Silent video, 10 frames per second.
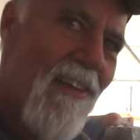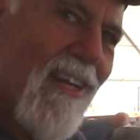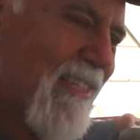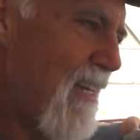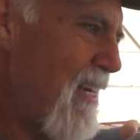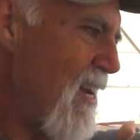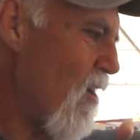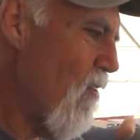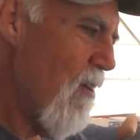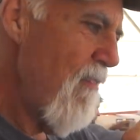And then I said, you
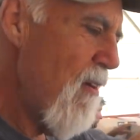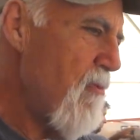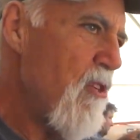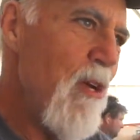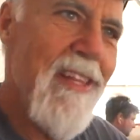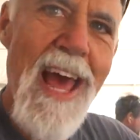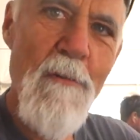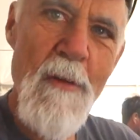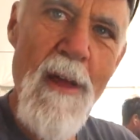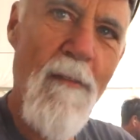know, if I'm doing that
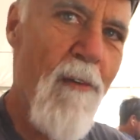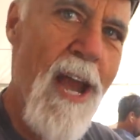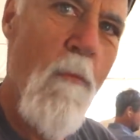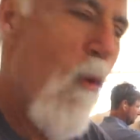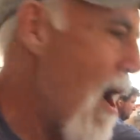with a metal frame,